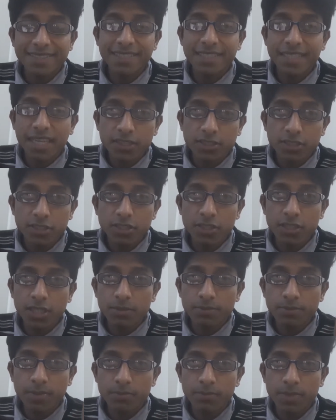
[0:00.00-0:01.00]
an
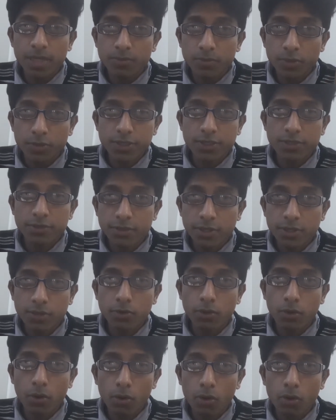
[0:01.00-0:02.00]
additional public prosecutor
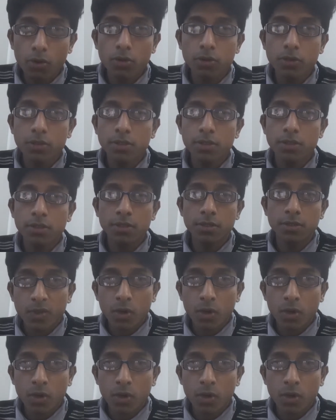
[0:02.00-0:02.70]
or